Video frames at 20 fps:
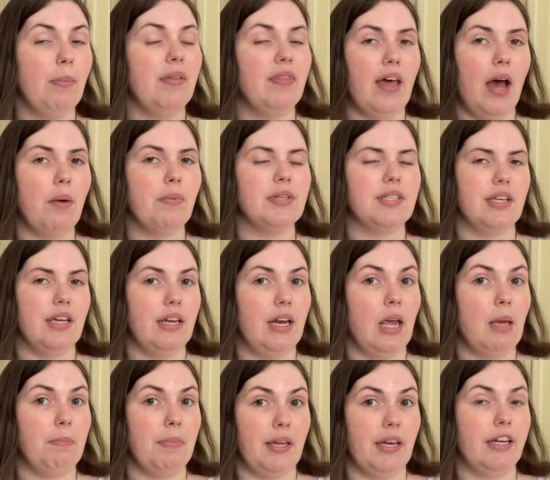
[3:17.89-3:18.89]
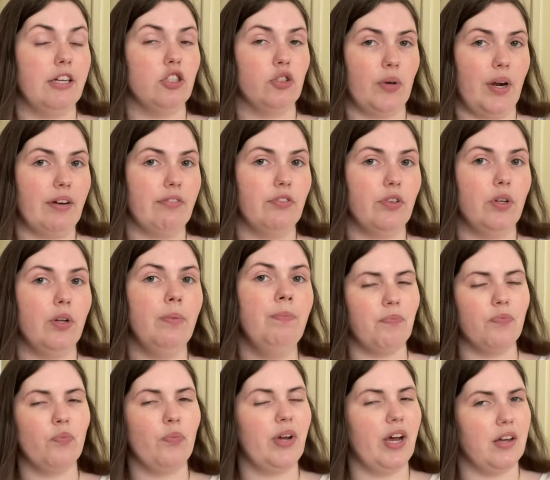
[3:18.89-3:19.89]
and that was in a Penny Dreadful.
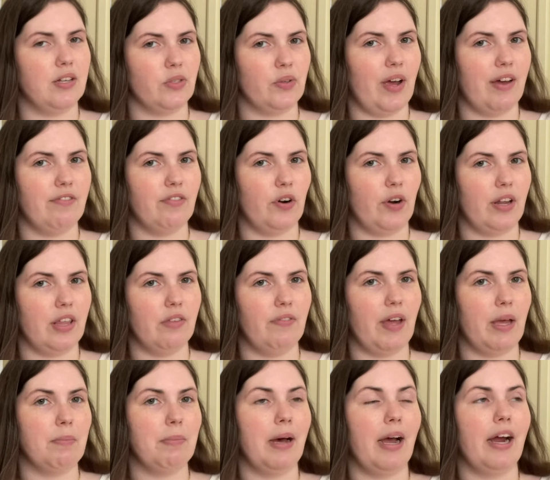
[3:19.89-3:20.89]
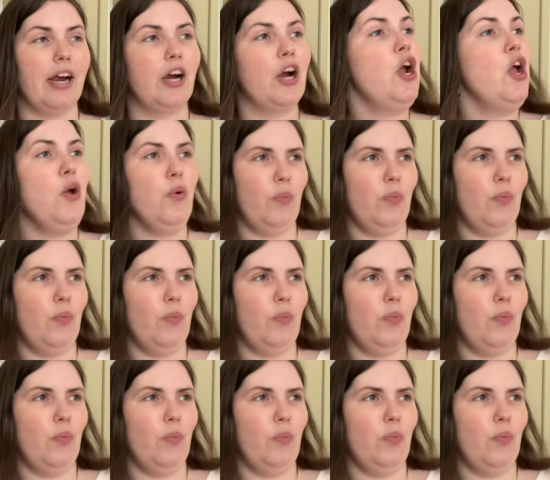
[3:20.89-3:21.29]
We also have Varney the Vampire.